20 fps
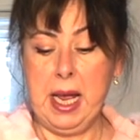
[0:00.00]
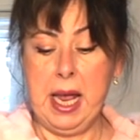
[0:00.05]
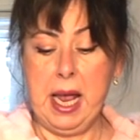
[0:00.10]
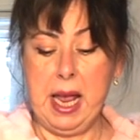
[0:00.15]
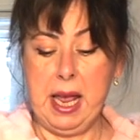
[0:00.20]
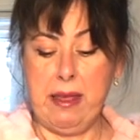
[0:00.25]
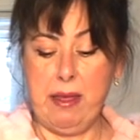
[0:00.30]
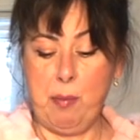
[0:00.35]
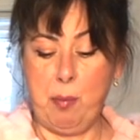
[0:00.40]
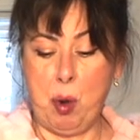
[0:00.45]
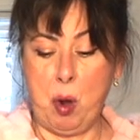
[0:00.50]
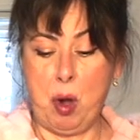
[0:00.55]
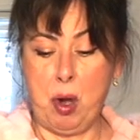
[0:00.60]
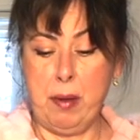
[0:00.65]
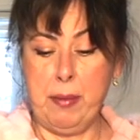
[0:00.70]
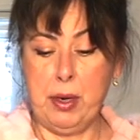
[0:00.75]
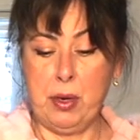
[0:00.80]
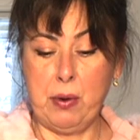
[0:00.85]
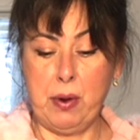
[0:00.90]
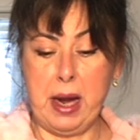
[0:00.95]
And the
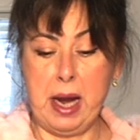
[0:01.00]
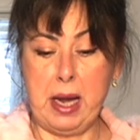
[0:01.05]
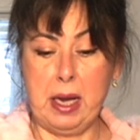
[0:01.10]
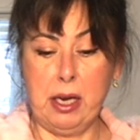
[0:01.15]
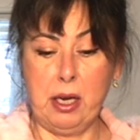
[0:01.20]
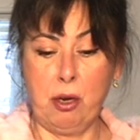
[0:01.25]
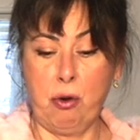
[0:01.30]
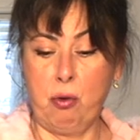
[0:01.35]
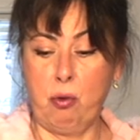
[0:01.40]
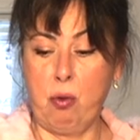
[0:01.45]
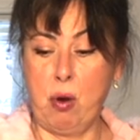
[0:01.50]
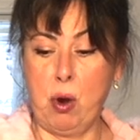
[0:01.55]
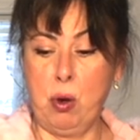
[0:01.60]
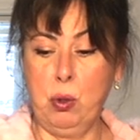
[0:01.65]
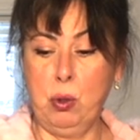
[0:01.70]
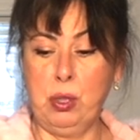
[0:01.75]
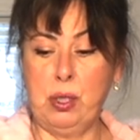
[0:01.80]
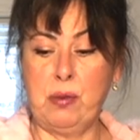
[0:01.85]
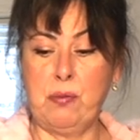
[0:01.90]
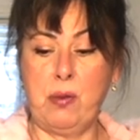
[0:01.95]
pomegranate
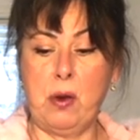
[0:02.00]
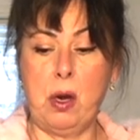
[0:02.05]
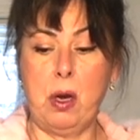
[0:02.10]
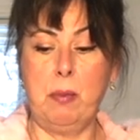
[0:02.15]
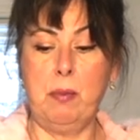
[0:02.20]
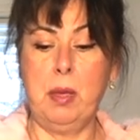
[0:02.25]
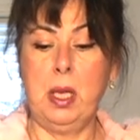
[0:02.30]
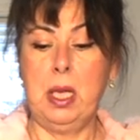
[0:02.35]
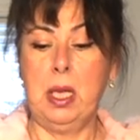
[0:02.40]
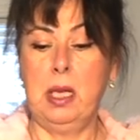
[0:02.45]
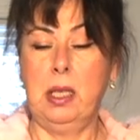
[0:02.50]
grows from